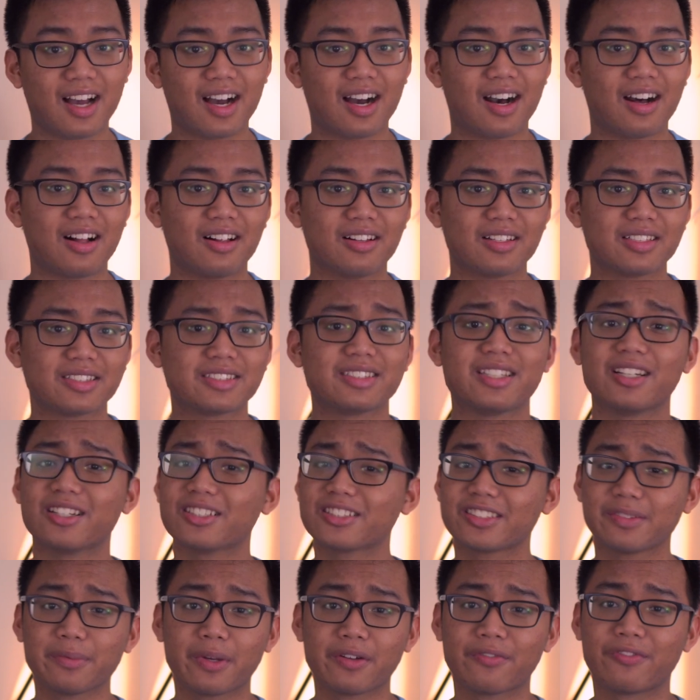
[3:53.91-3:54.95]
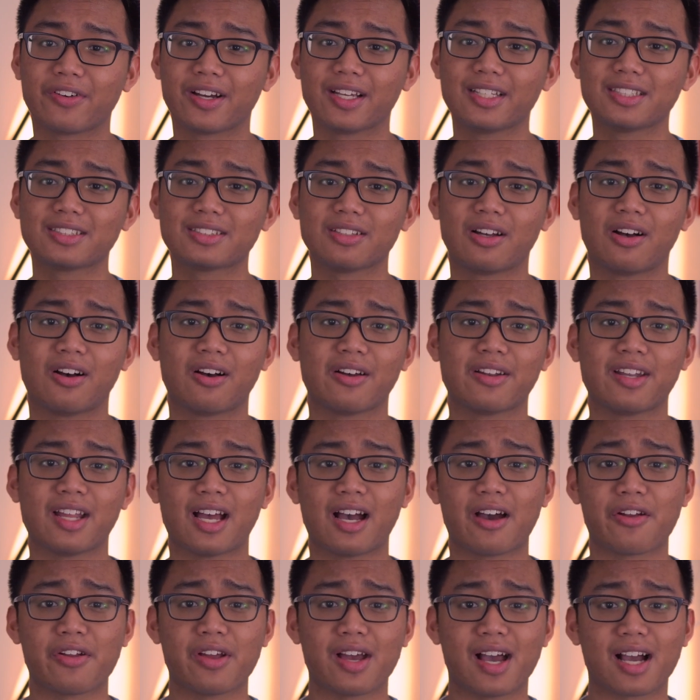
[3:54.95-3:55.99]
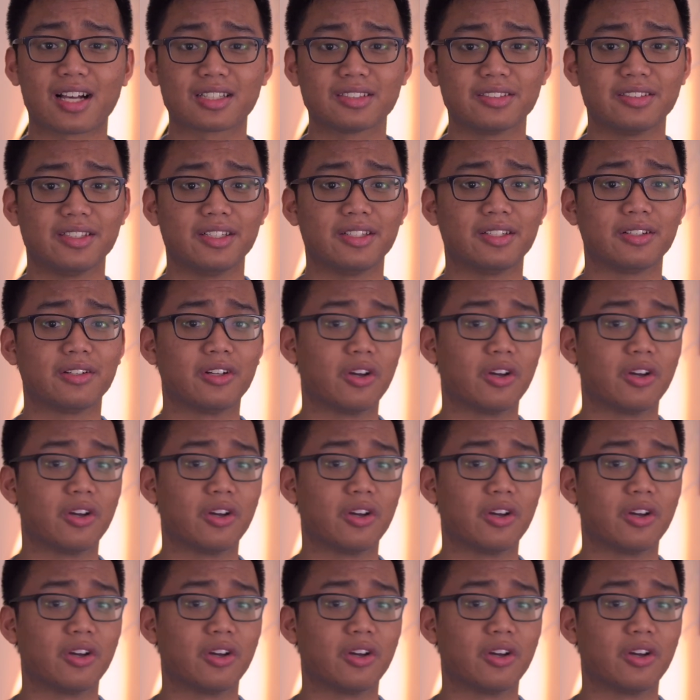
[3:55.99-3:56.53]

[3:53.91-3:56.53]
I'll share some advice on how to actually